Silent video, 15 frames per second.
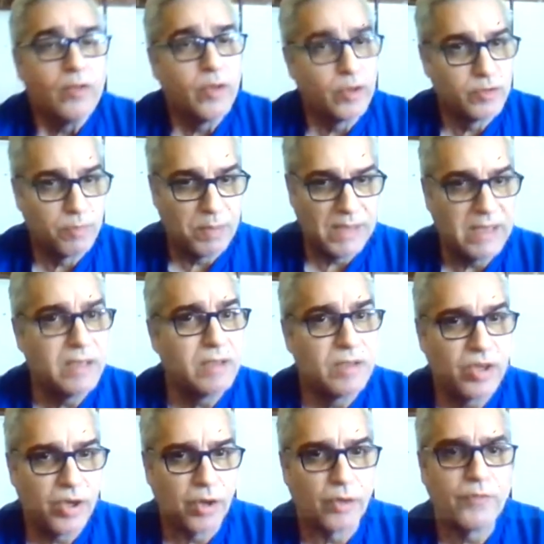there's being
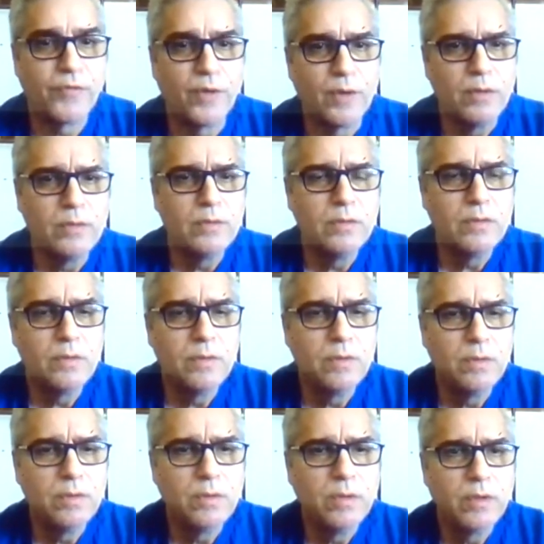careful.
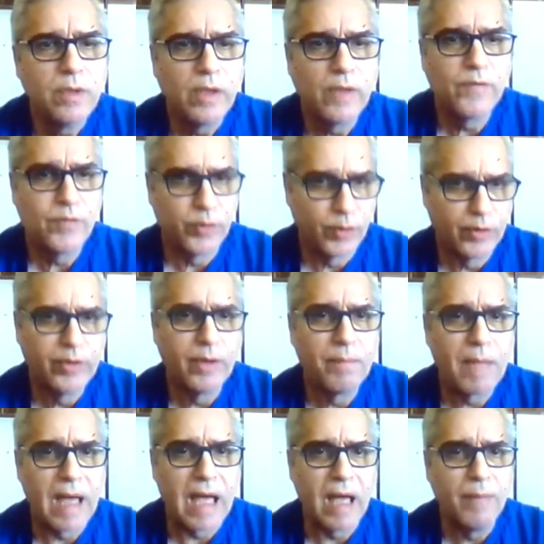If you're in
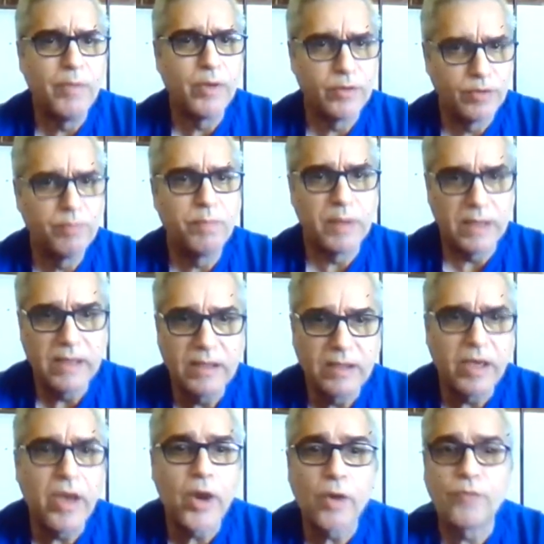the mob, there's
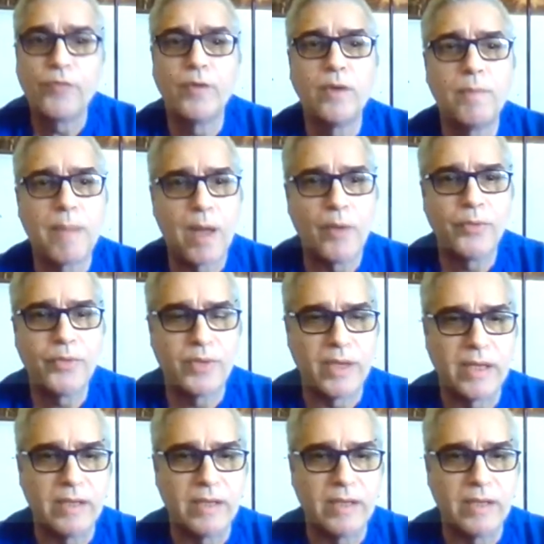being careful about